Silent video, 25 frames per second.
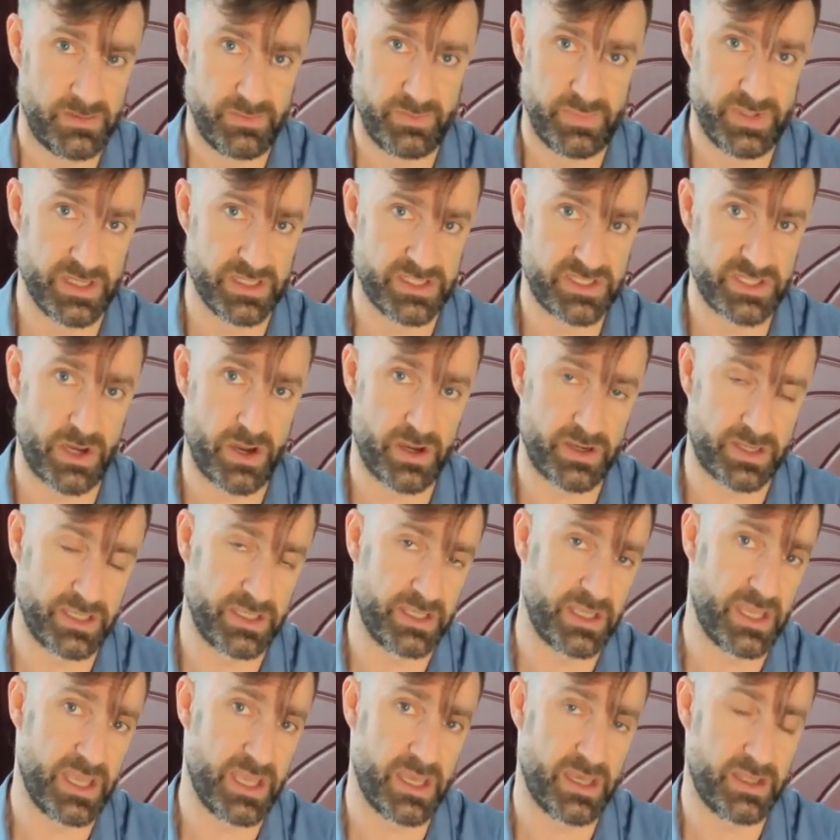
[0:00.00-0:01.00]
be a
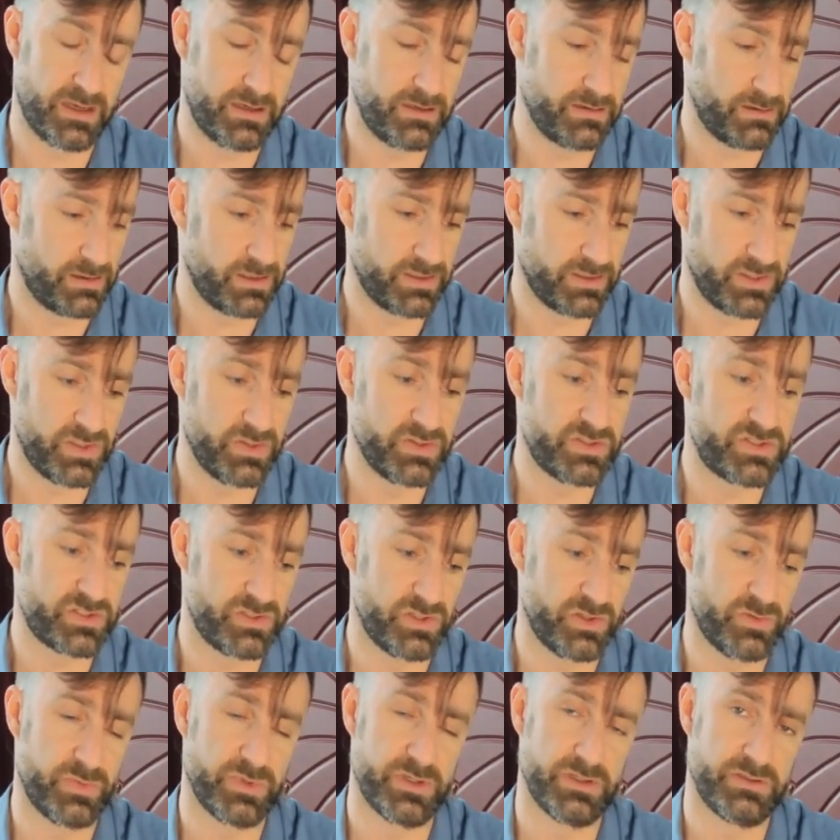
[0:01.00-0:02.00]
talking head on
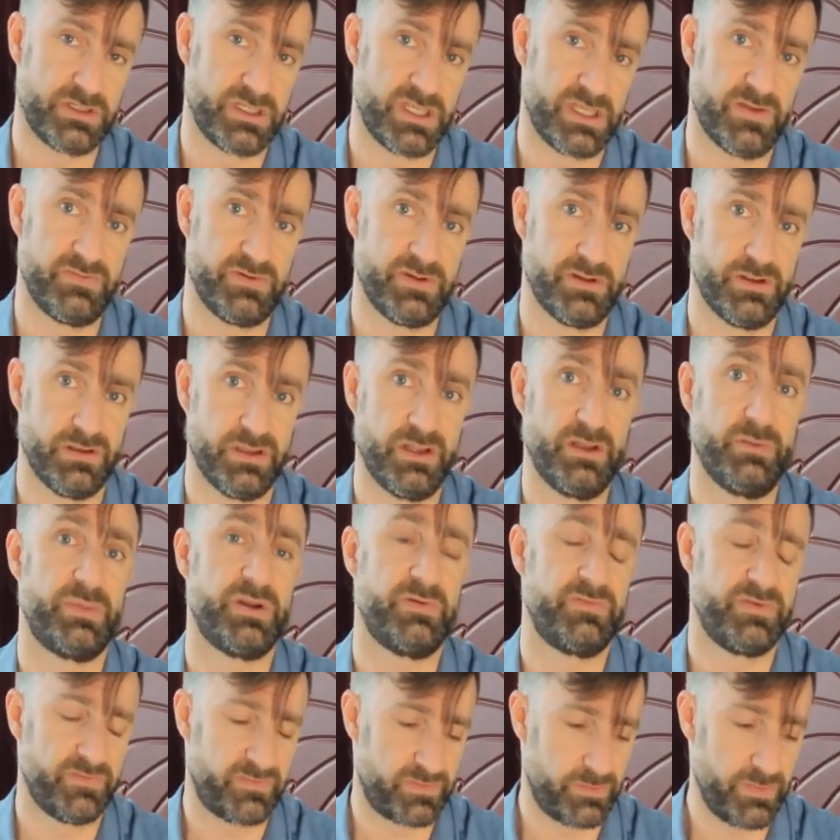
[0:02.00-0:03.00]
YouTube and give you a little bit
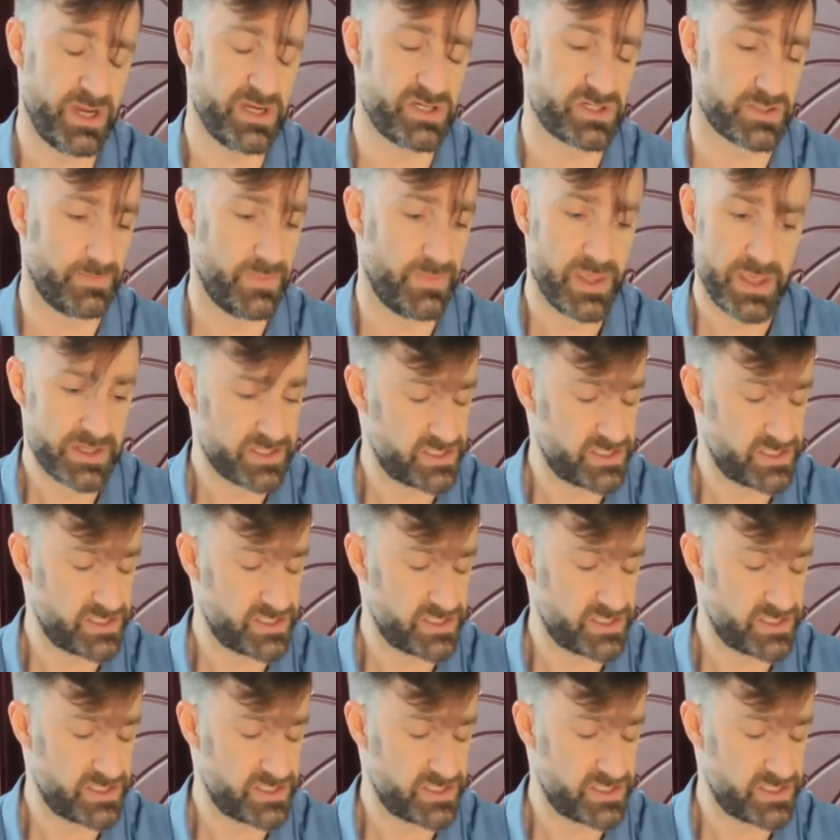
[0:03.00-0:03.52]
of information.